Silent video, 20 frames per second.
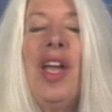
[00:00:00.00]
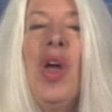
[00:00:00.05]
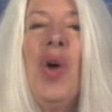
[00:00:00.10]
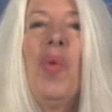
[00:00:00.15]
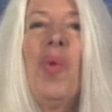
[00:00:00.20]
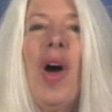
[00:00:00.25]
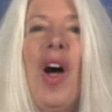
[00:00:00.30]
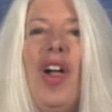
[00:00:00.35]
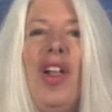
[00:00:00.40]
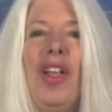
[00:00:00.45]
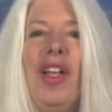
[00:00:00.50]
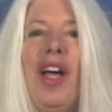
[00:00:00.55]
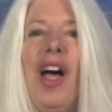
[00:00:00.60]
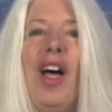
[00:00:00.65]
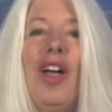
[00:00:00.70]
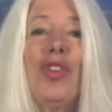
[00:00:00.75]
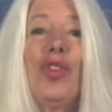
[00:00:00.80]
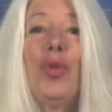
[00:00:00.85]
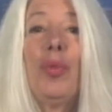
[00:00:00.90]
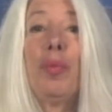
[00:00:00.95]
Well,
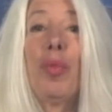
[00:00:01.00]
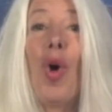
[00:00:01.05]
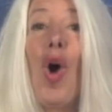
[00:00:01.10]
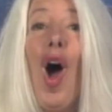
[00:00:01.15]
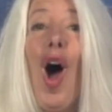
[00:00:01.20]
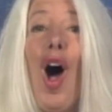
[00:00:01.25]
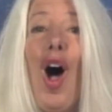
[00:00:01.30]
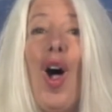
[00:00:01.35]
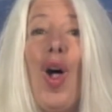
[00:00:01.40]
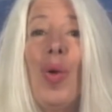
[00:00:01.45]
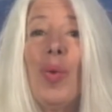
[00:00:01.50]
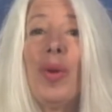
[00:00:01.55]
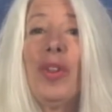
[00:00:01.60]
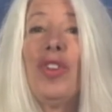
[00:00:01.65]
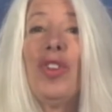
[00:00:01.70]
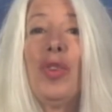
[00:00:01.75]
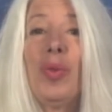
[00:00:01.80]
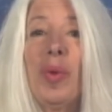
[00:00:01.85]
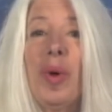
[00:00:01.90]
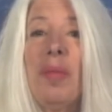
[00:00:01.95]
sprawl, which
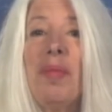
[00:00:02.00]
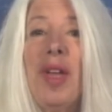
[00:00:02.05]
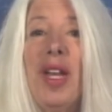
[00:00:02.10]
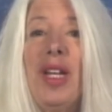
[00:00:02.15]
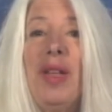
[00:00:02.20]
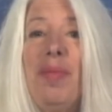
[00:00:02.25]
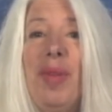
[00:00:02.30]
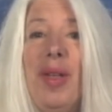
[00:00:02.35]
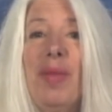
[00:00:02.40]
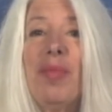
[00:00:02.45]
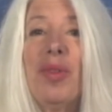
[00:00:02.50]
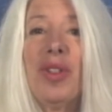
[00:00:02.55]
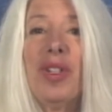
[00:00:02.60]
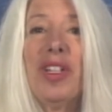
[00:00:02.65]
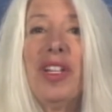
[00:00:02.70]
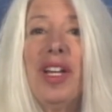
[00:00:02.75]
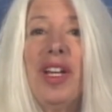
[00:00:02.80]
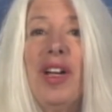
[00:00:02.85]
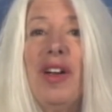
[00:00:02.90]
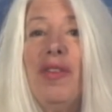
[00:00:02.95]
is where many people
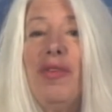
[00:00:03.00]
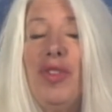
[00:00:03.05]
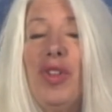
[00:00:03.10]
live,